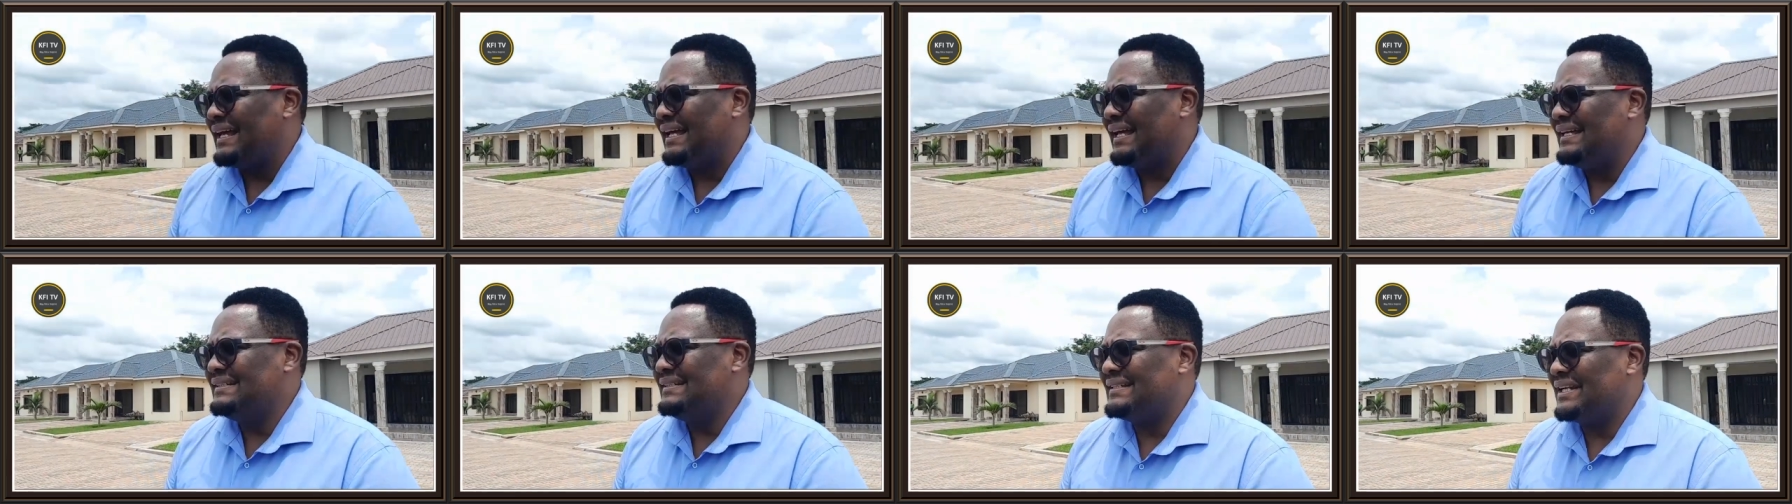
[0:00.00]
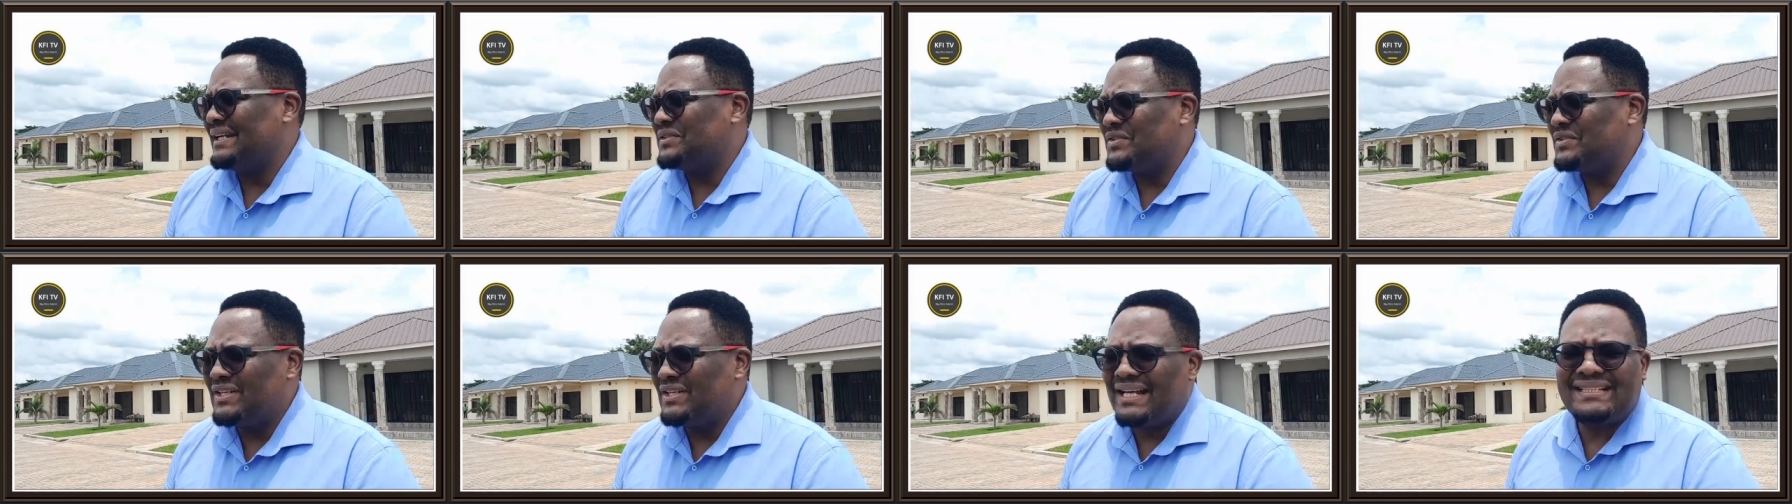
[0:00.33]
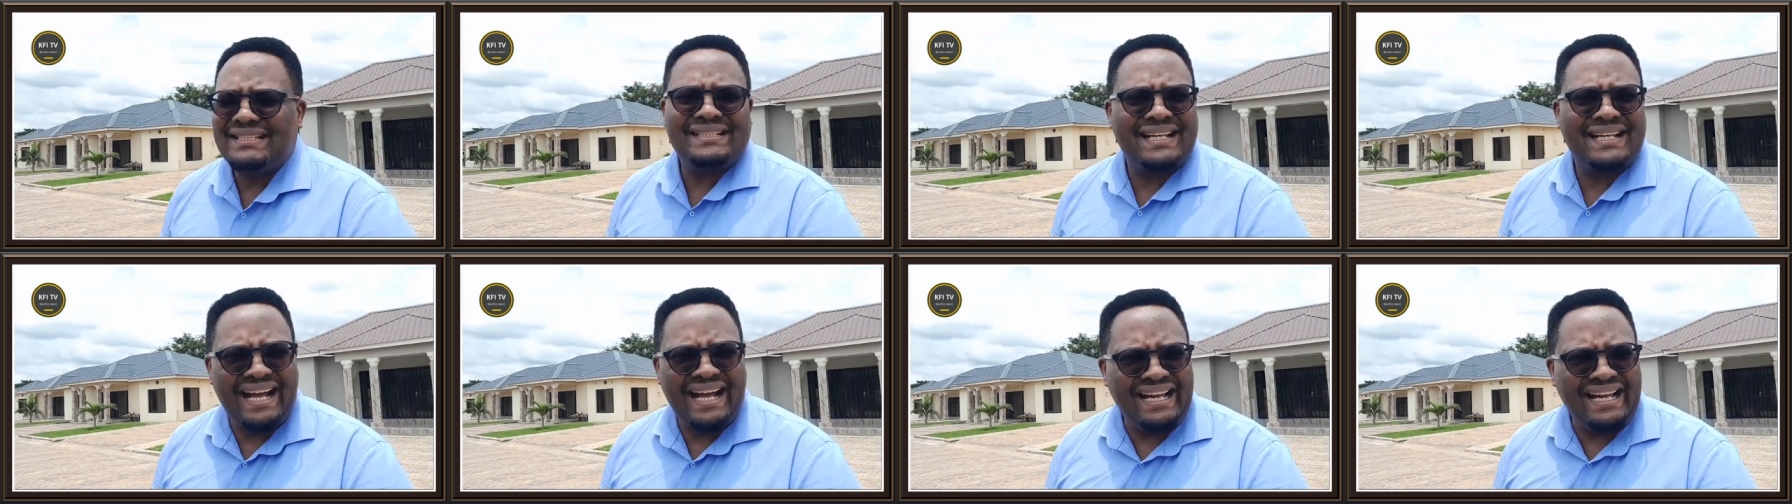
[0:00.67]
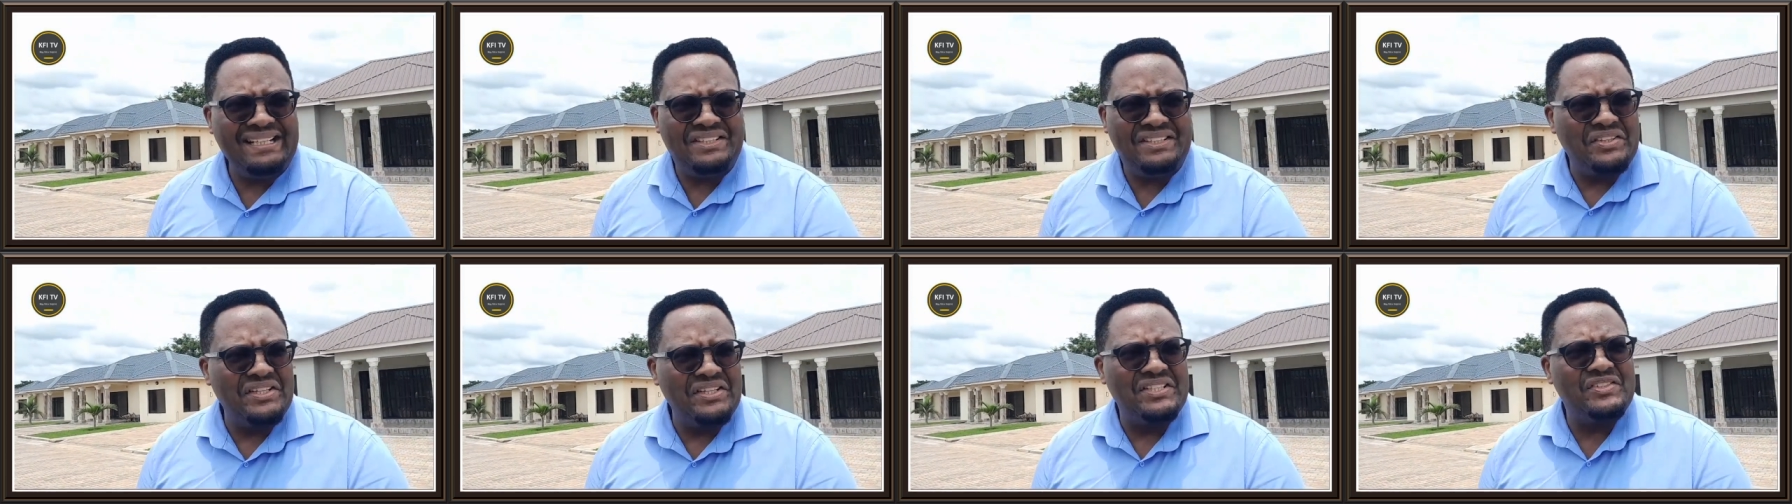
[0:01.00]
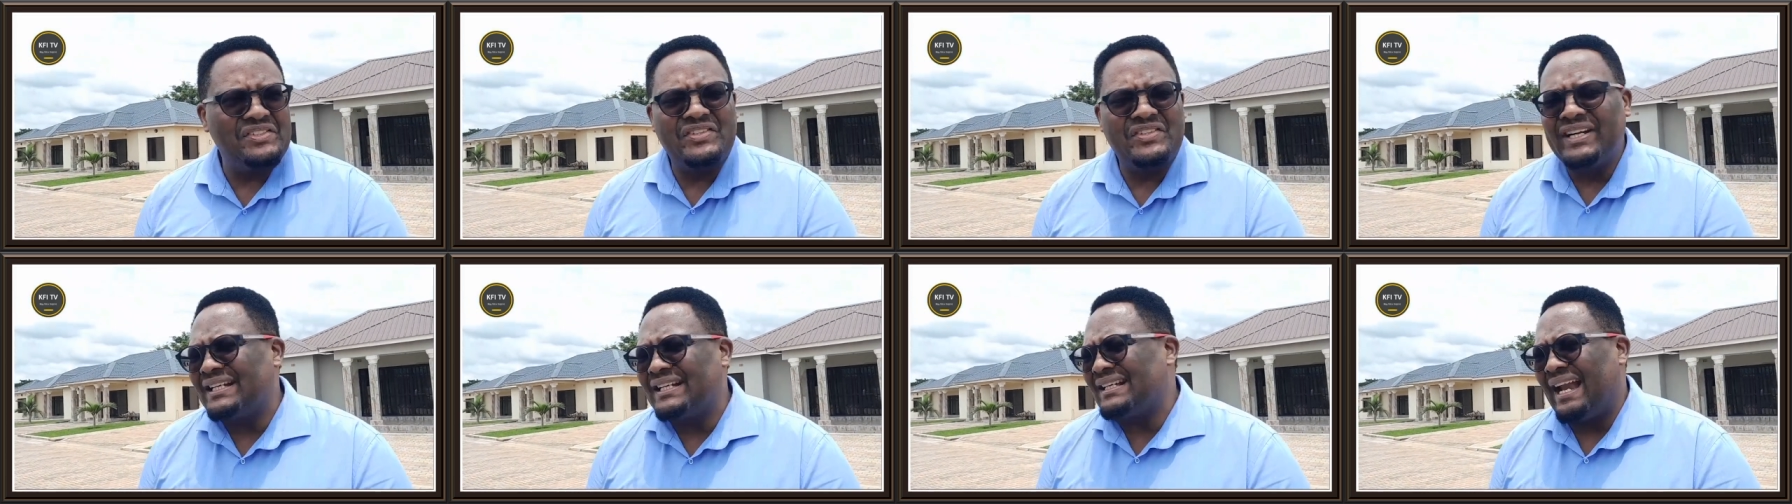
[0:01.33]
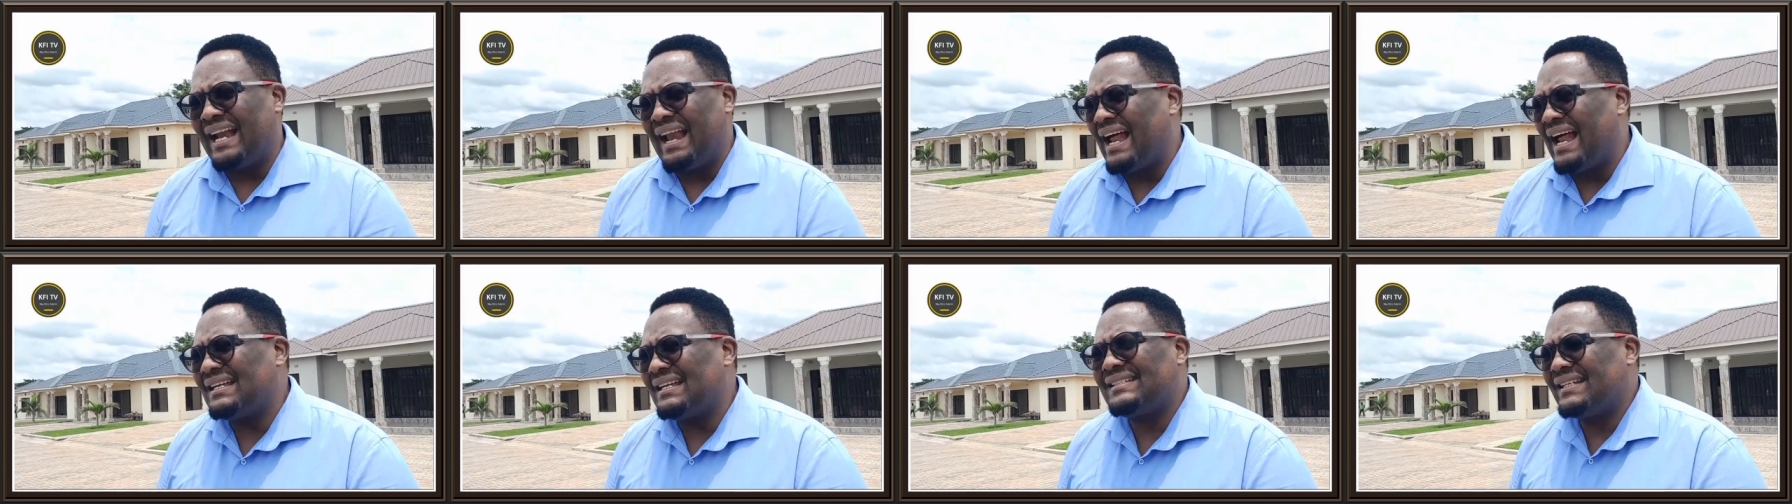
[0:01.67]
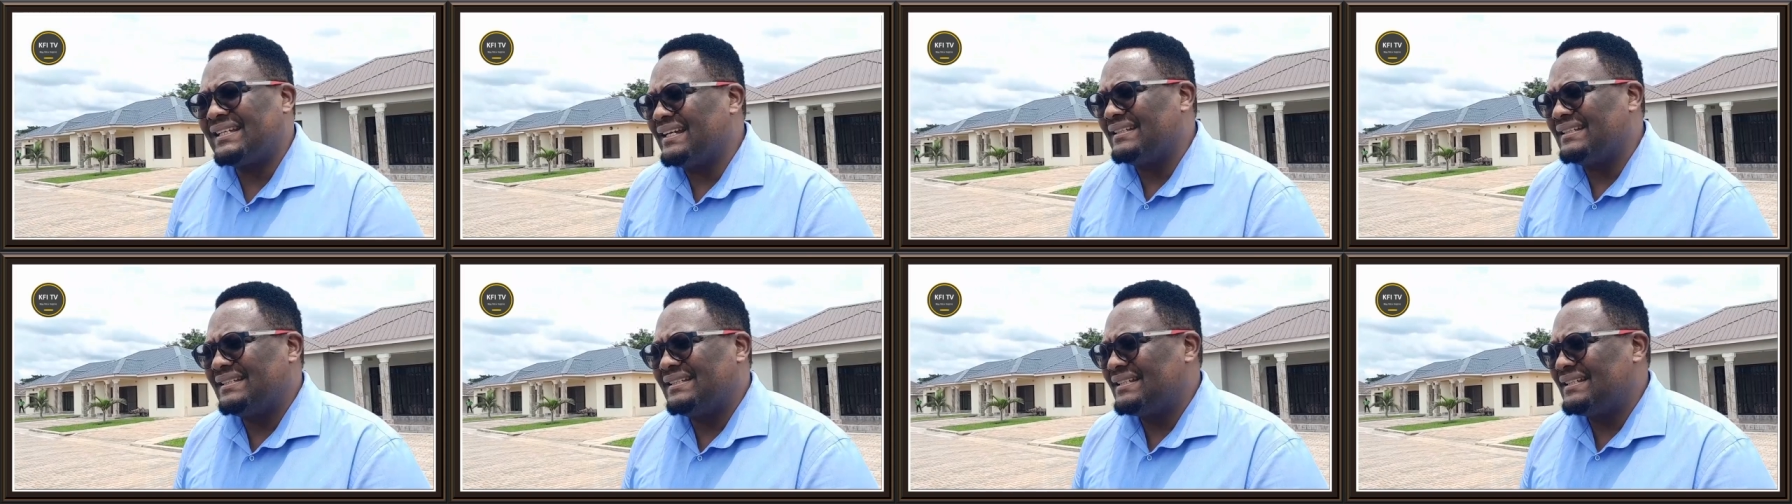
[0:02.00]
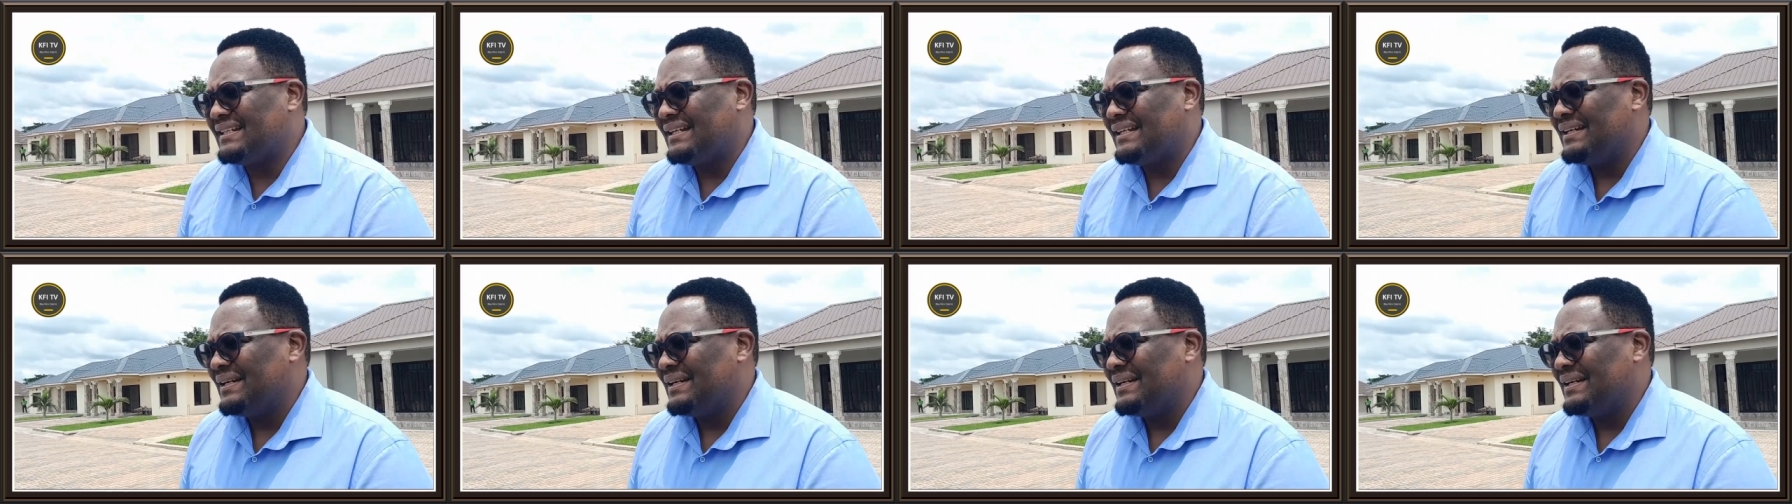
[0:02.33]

is that you just can't restrict an asset.